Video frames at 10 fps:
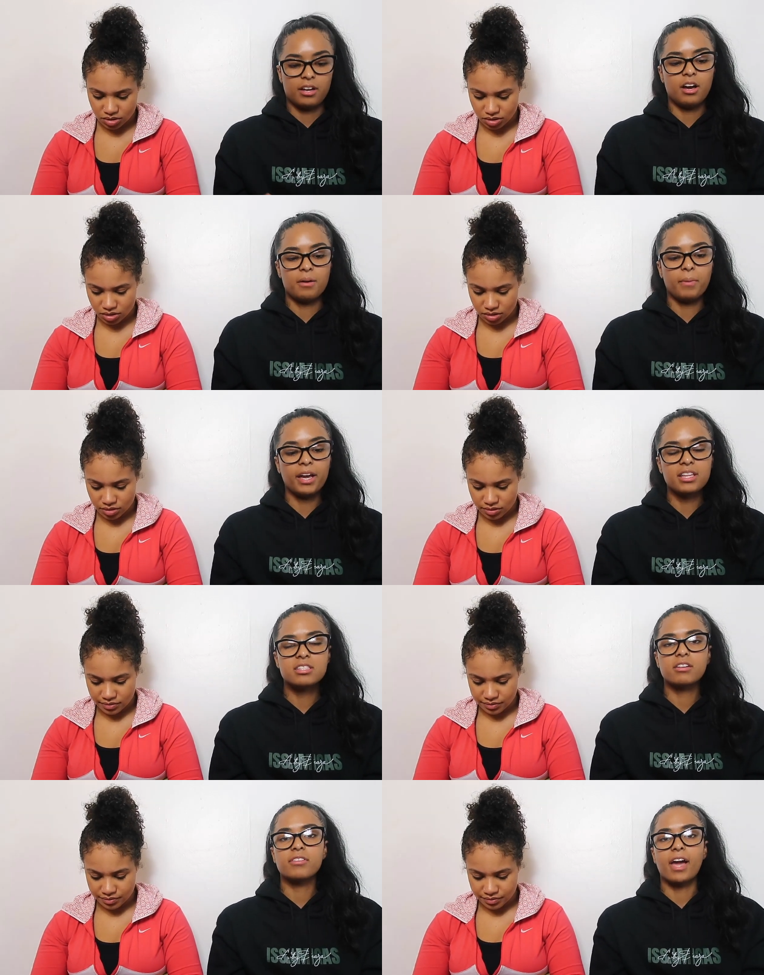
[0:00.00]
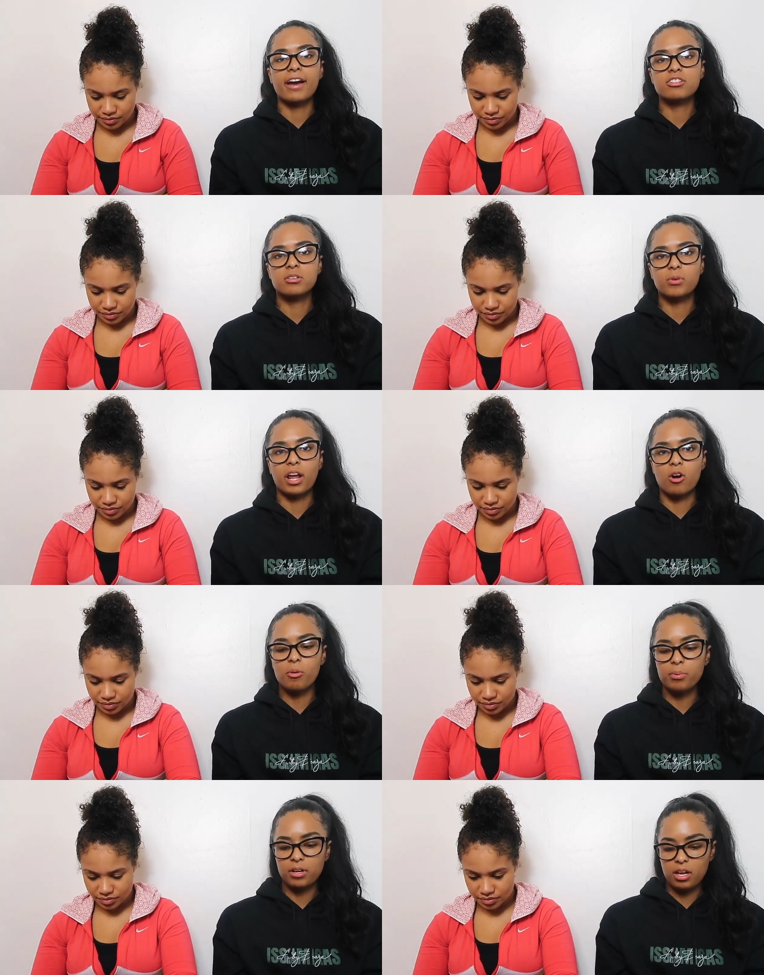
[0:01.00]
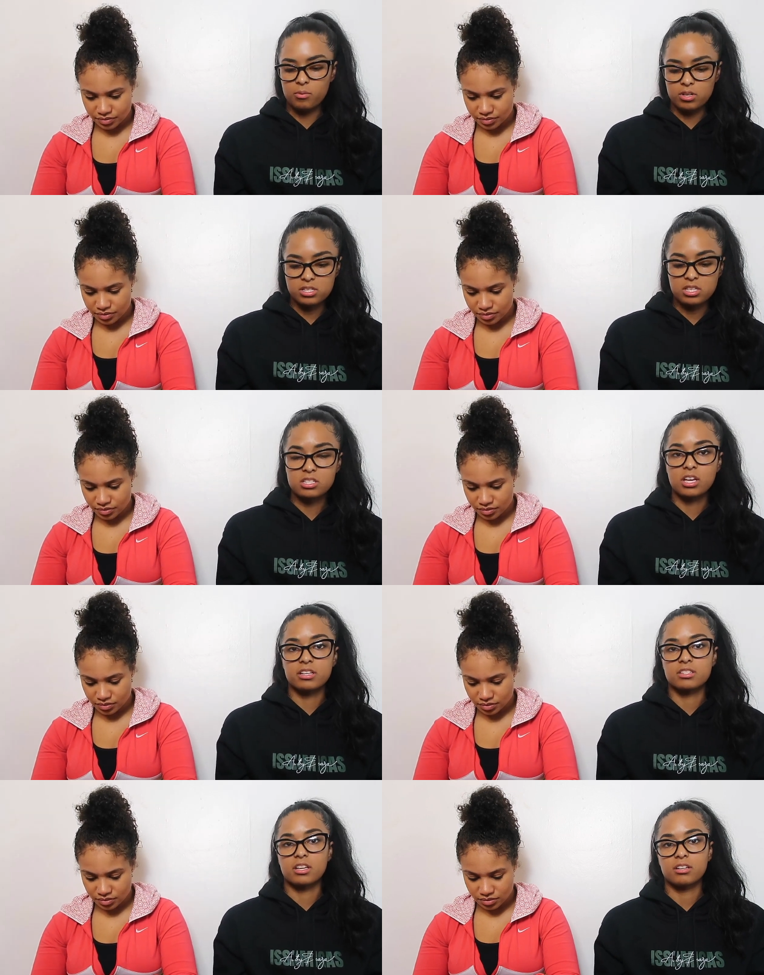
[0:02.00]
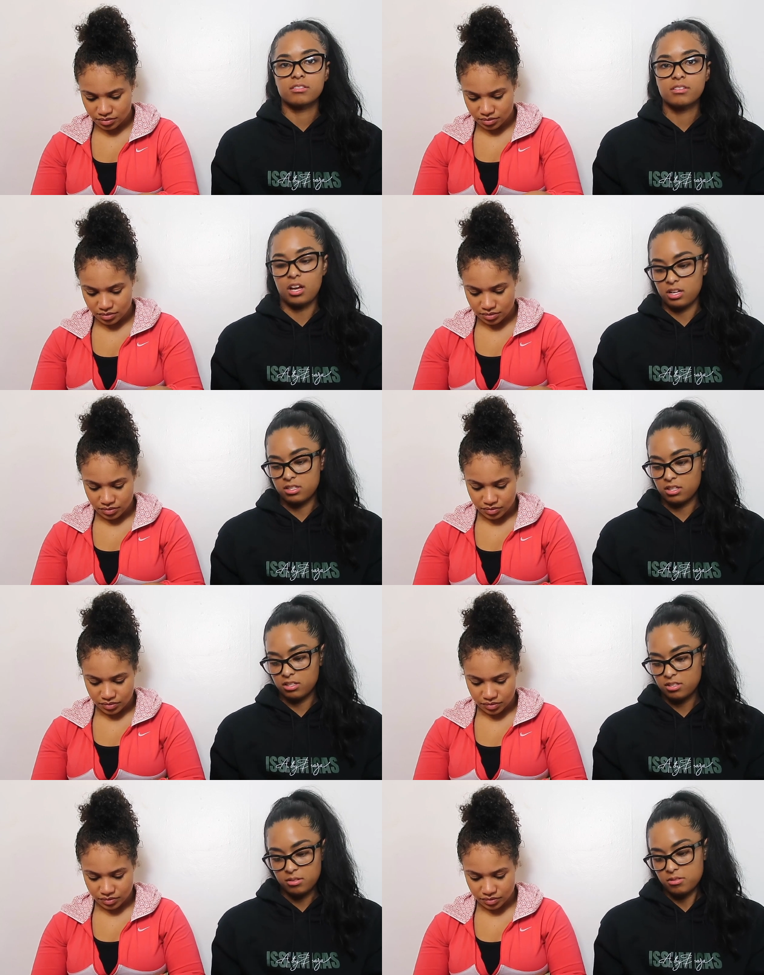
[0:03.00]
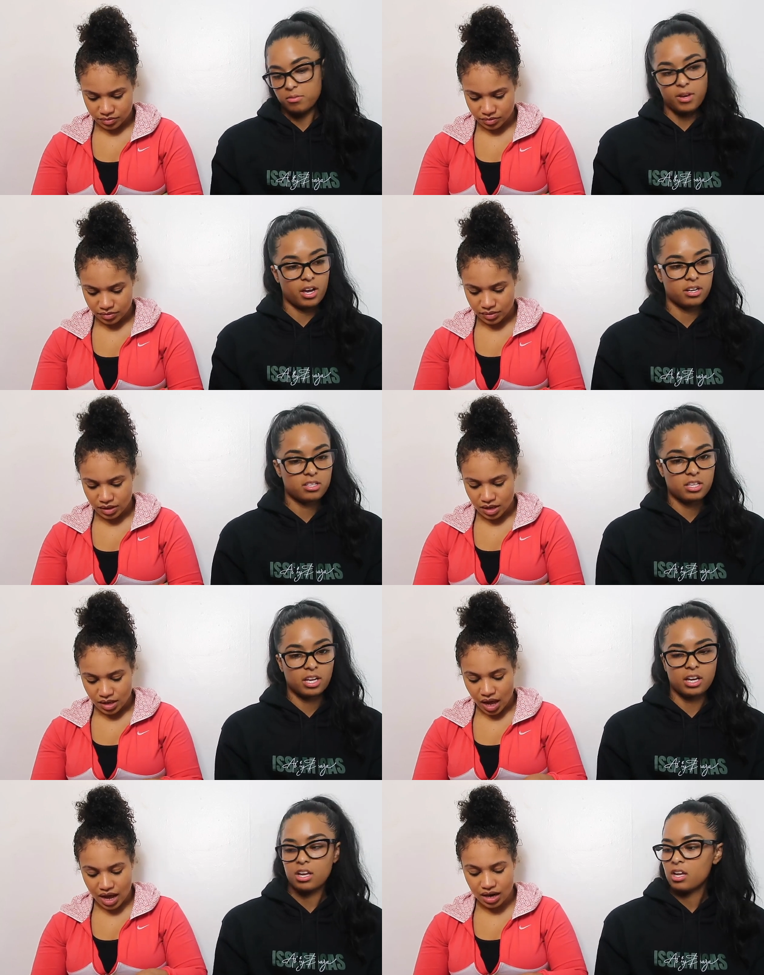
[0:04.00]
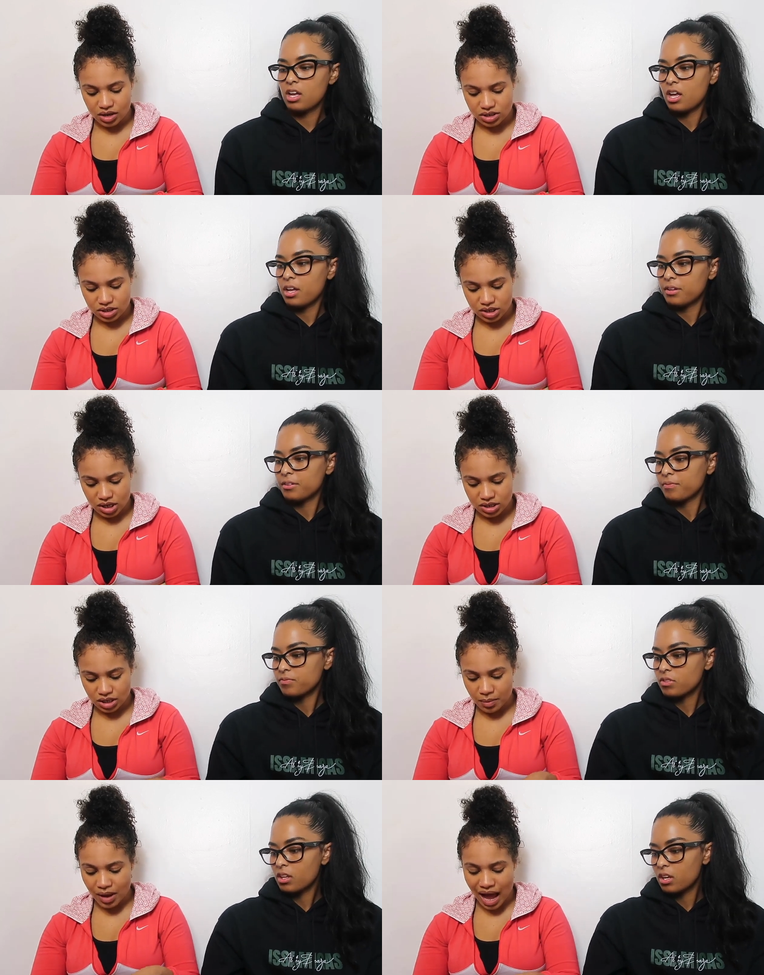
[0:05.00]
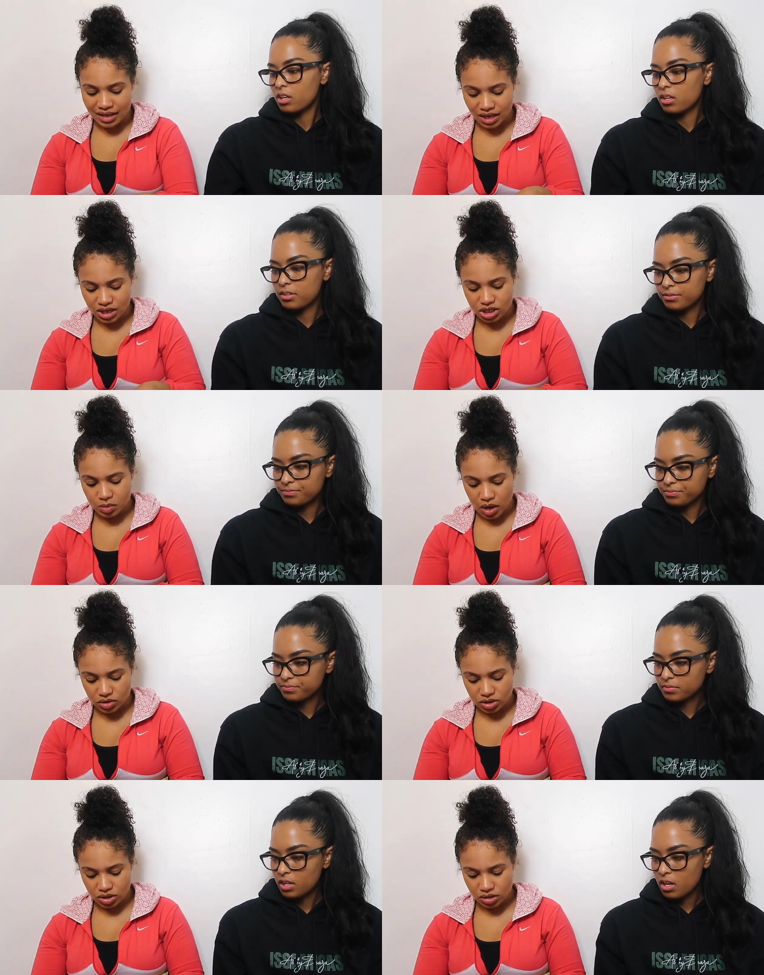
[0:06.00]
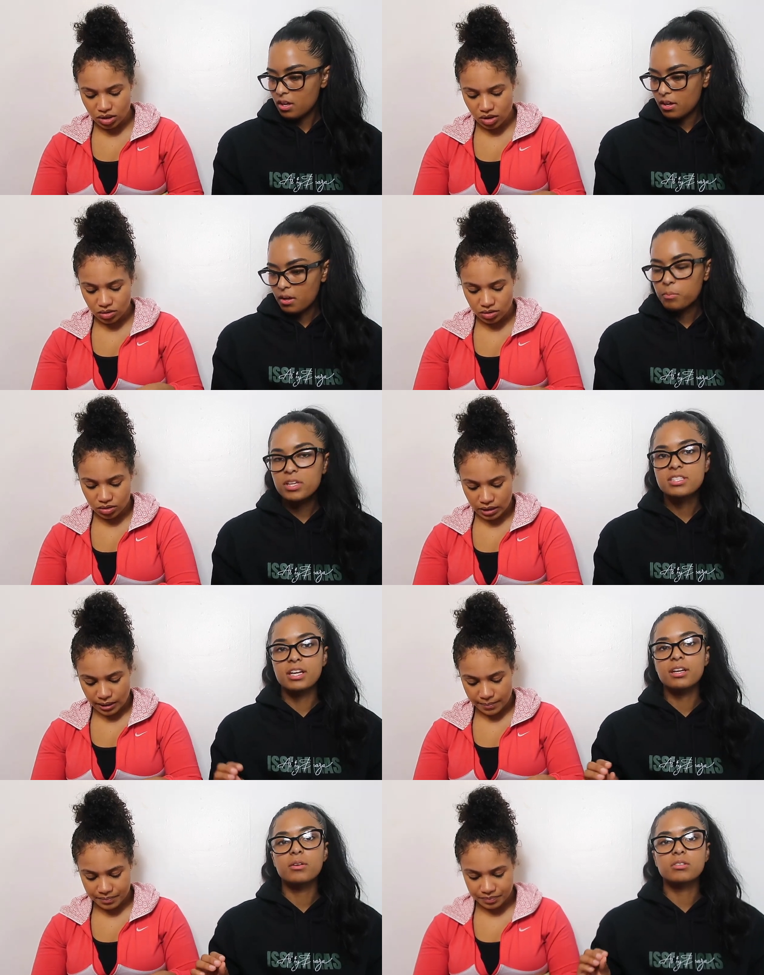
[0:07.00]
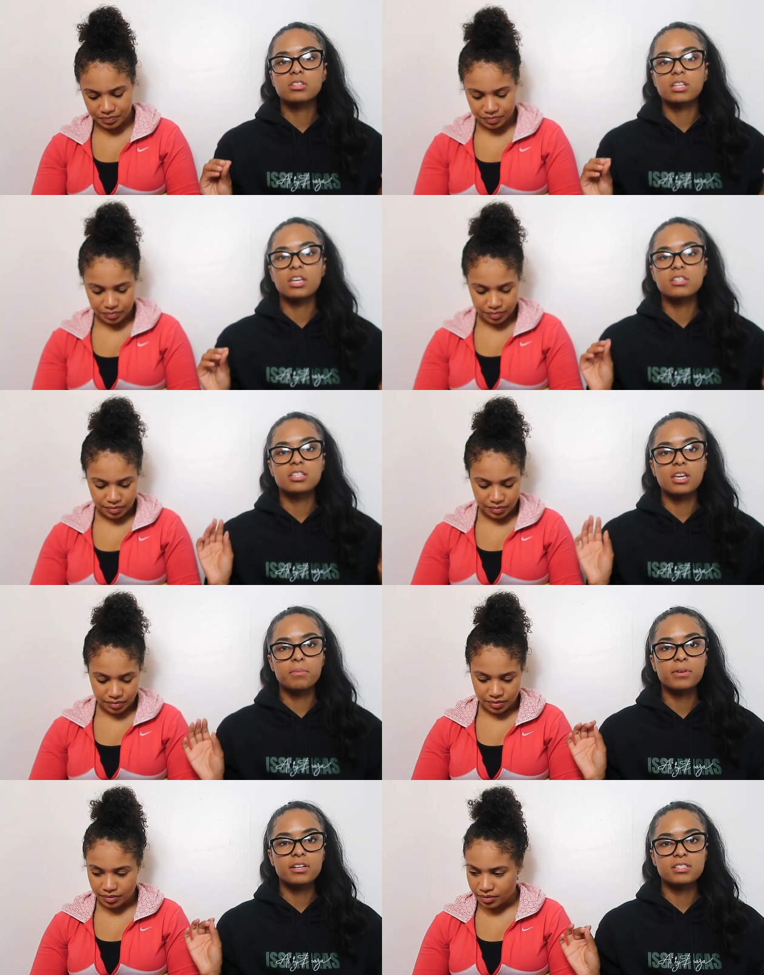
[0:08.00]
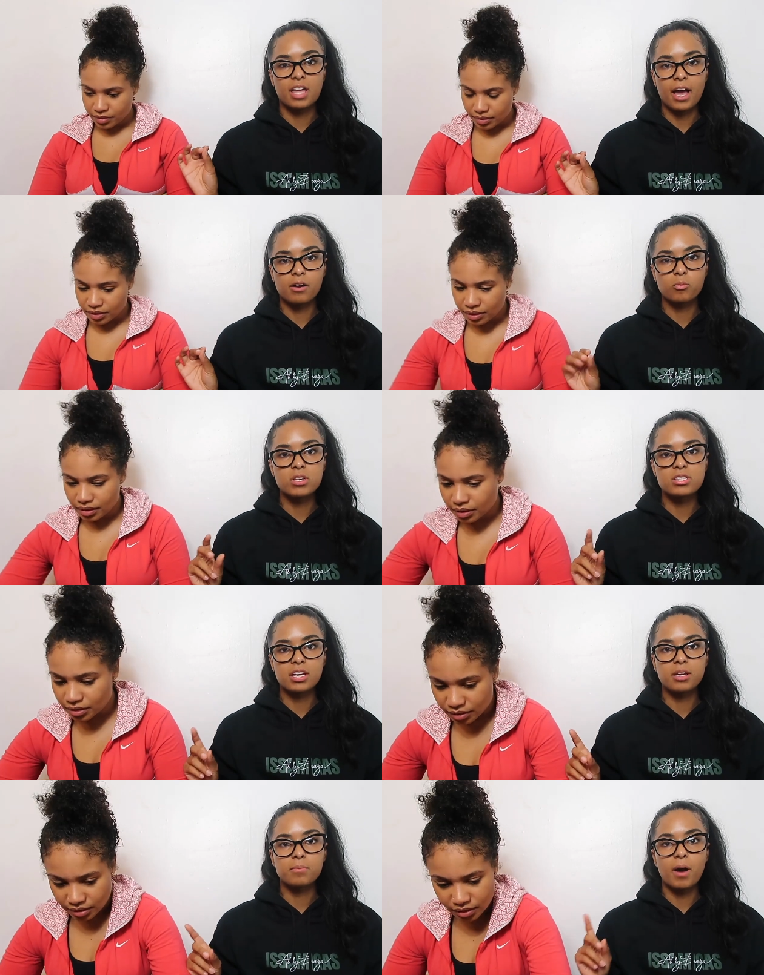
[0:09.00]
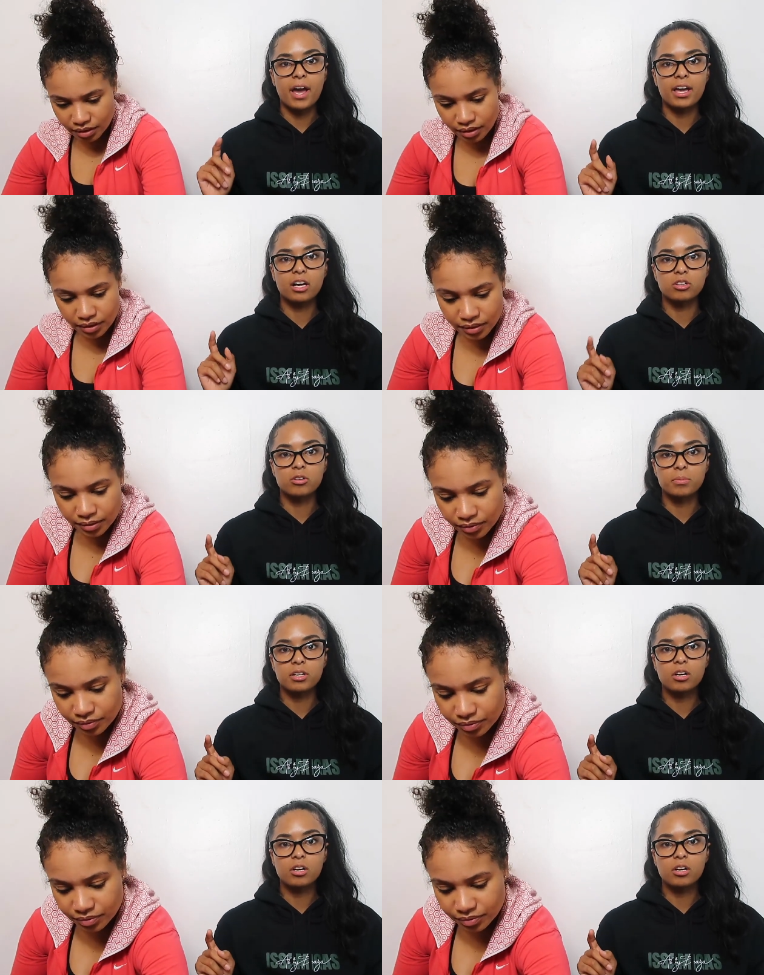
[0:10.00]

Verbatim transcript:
Speaker 1: Um, my instant reaction when I opened it was disgusting. Honestly, to, to be honest, like
Speaker 2: it looks disgusting, but I think it smells good though.
Speaker 1: We did to keep to keep it a stack. We did buy it a little bit